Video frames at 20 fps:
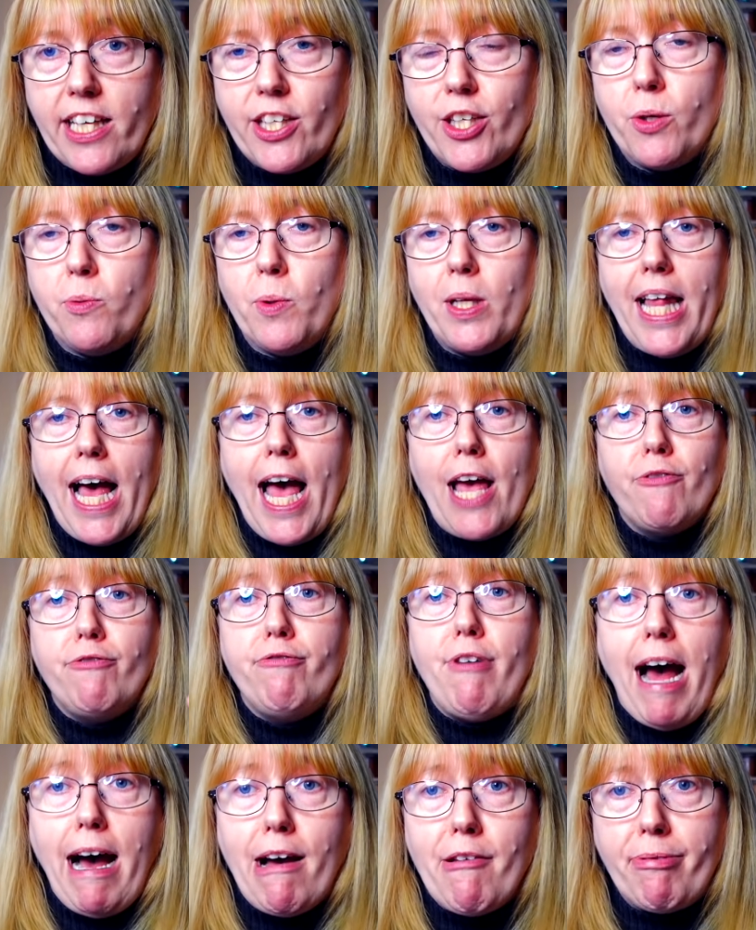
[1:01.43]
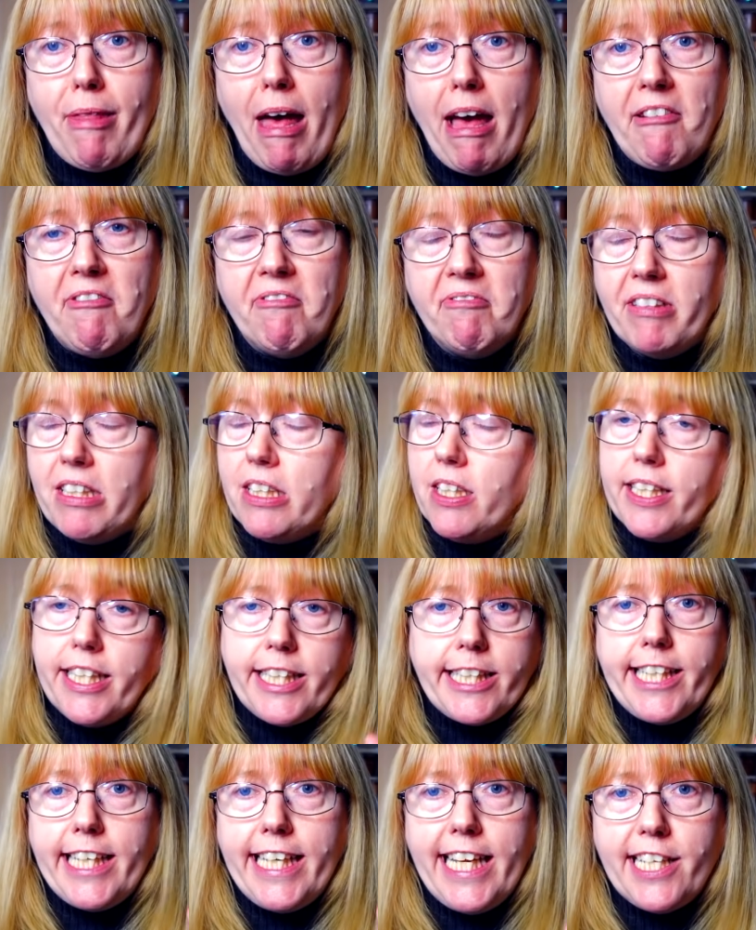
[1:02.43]
You were like, right then,
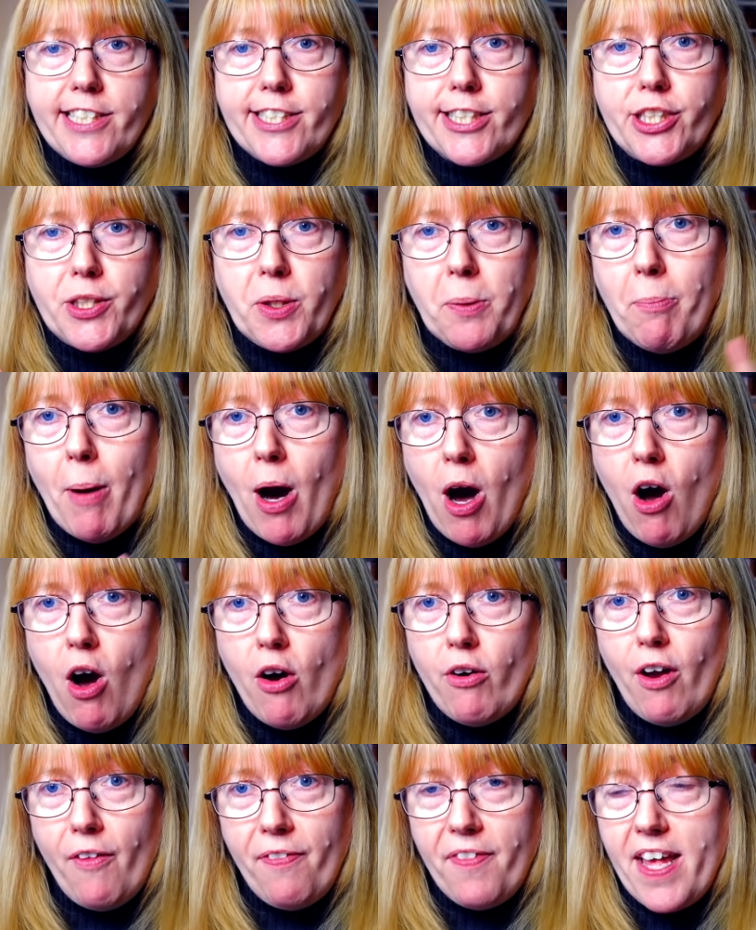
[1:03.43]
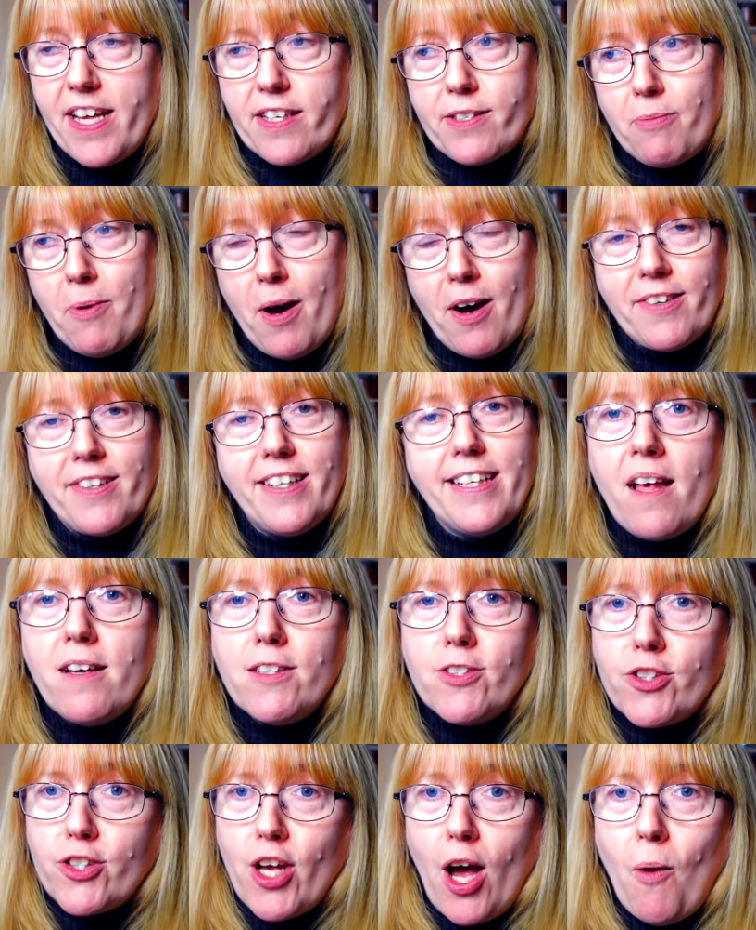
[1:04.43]
you need to do more on this one.
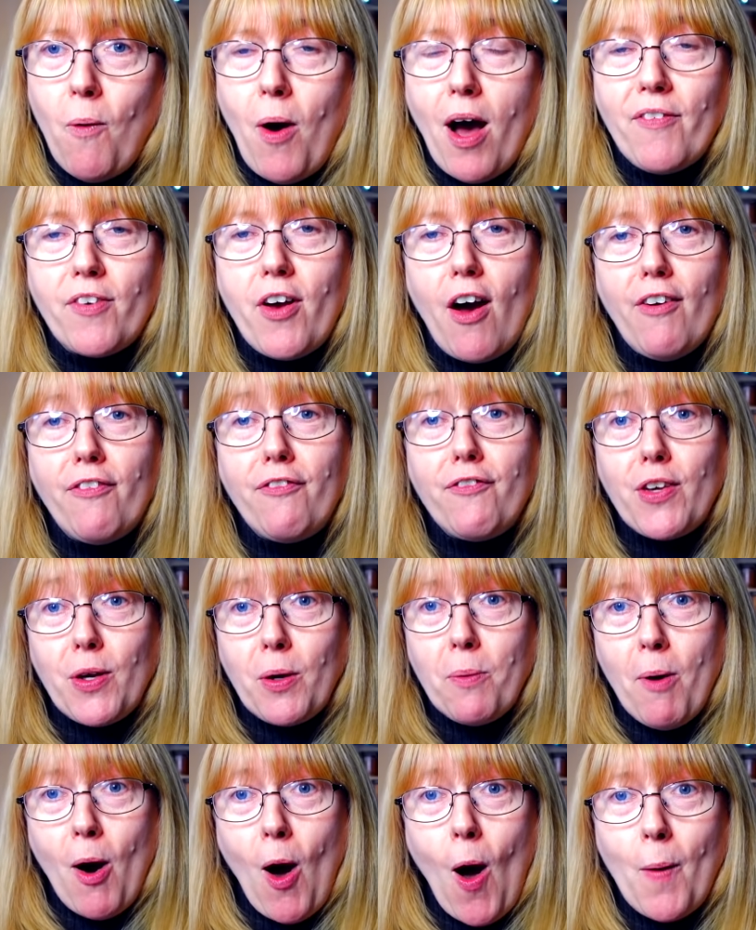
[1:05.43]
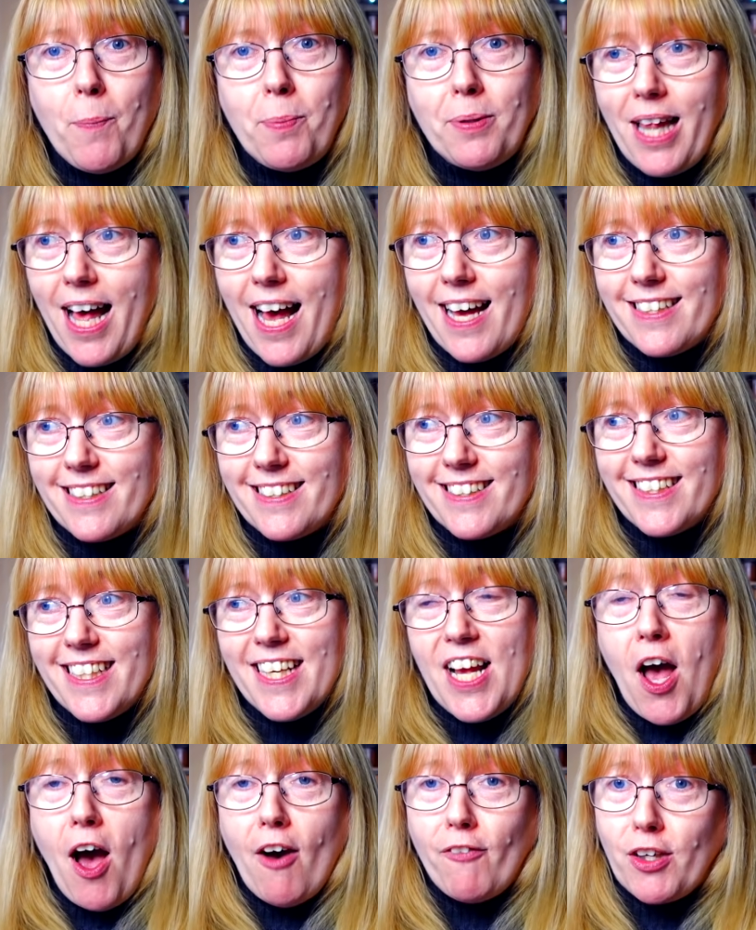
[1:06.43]
So I've got a few more planned.
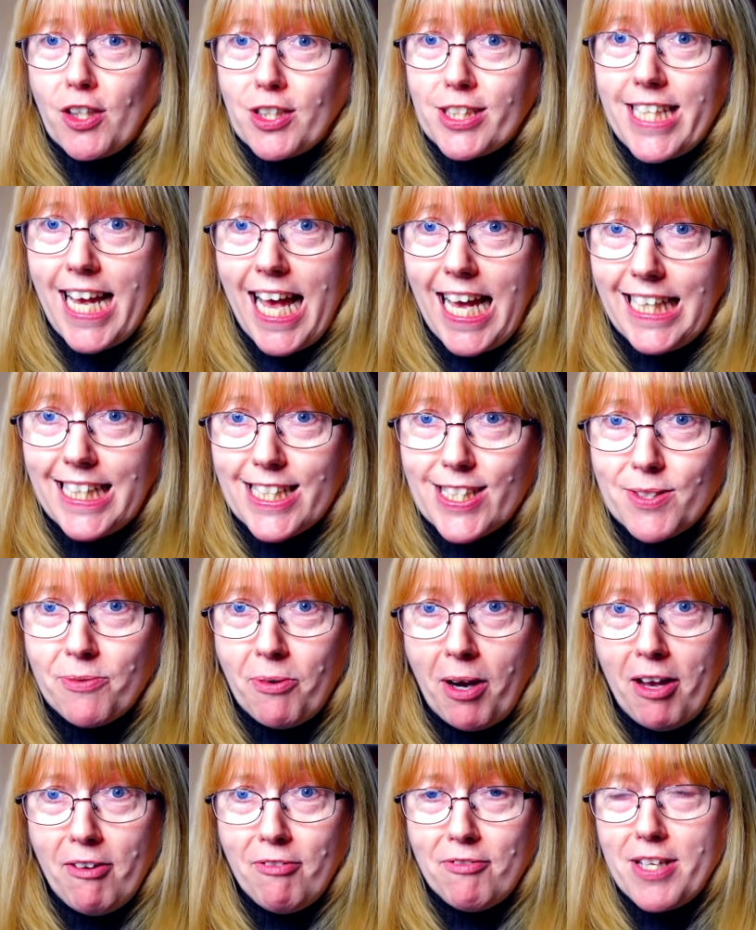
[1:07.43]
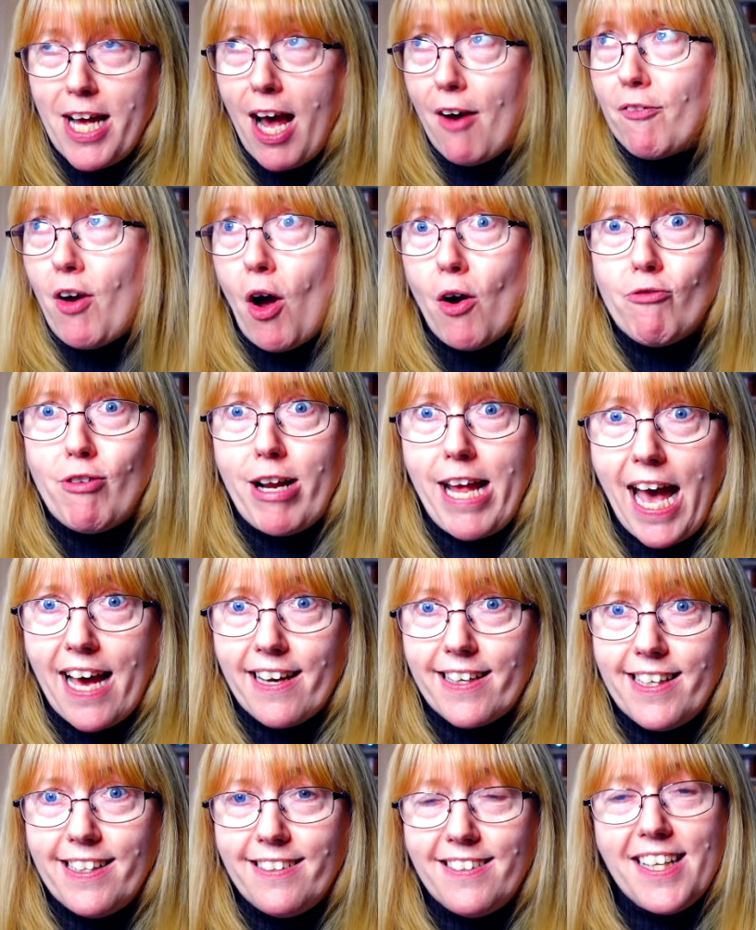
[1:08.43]
I've got Taylor Swift, I've got
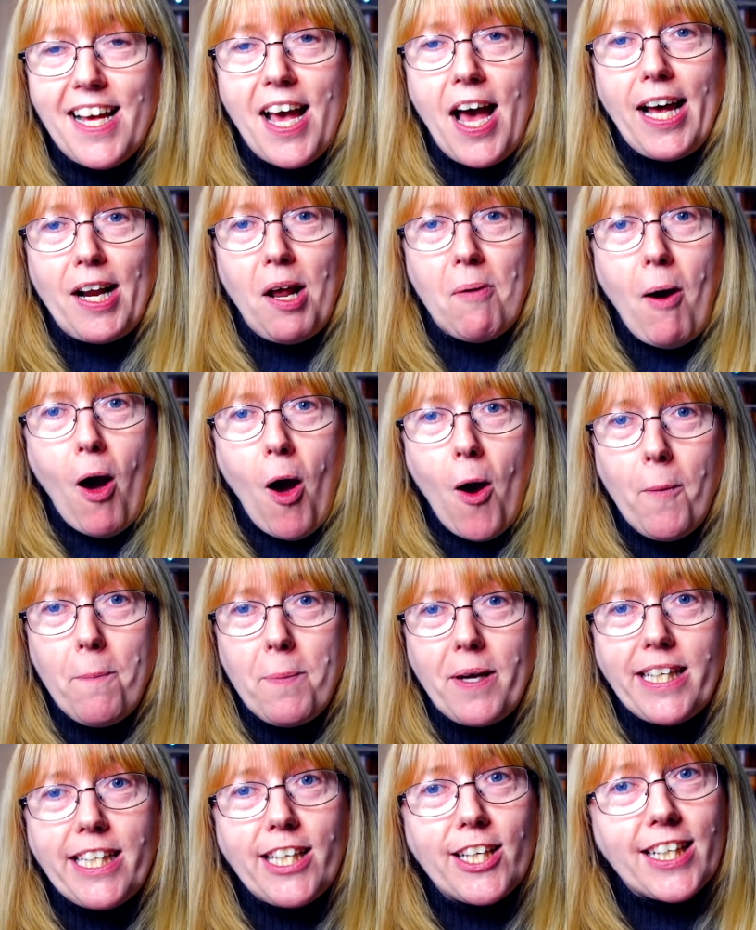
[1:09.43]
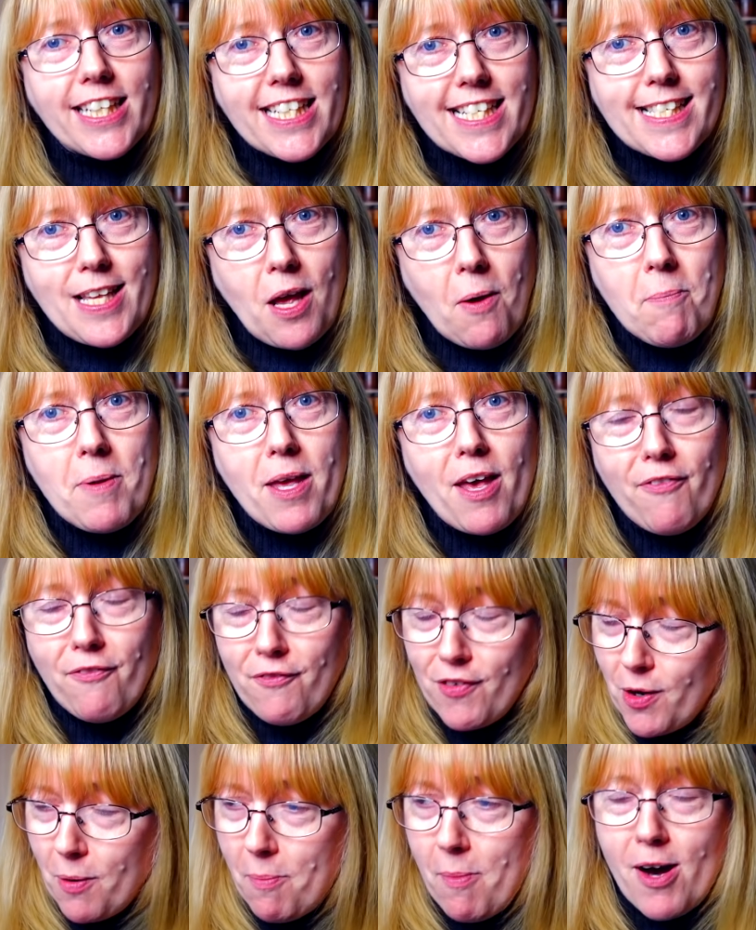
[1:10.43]
Rihanna, and I'm hoping you're going to send me a
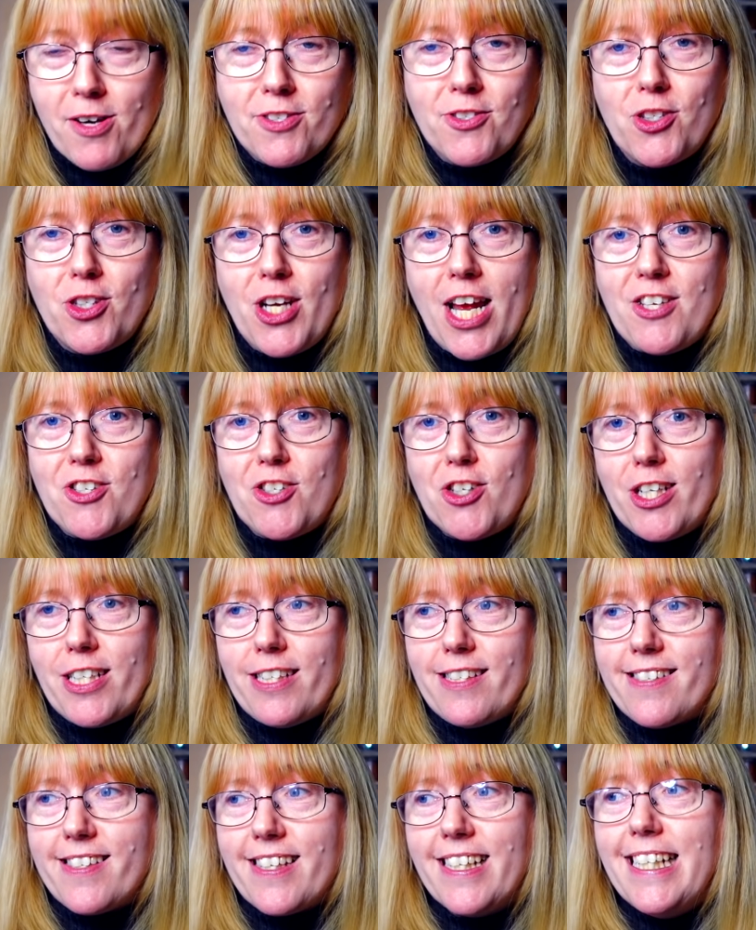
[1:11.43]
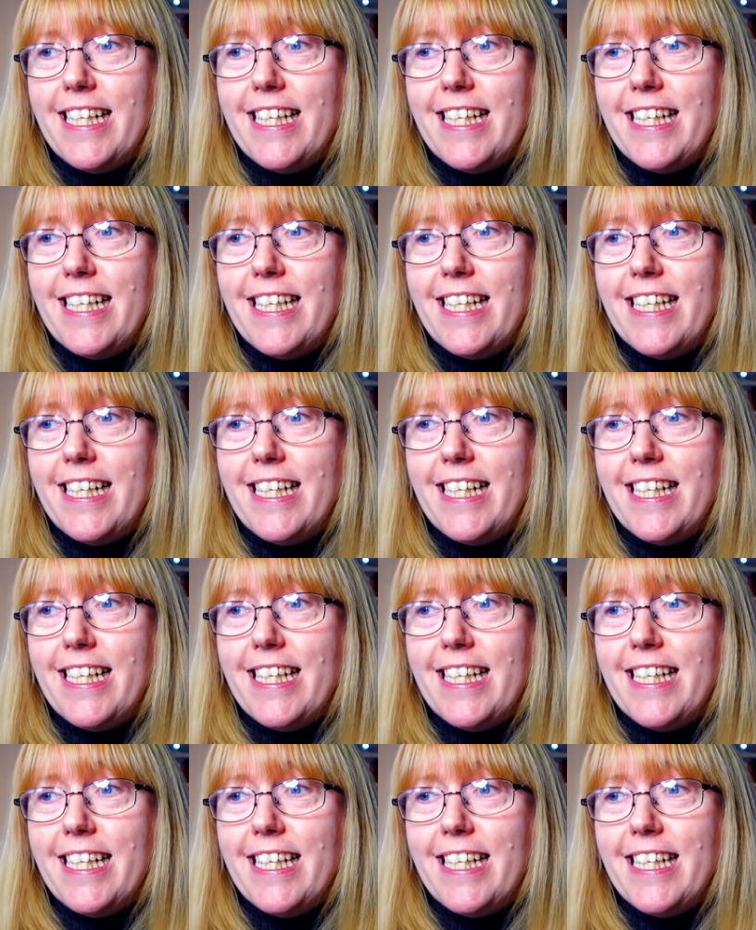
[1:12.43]
few more suggestions.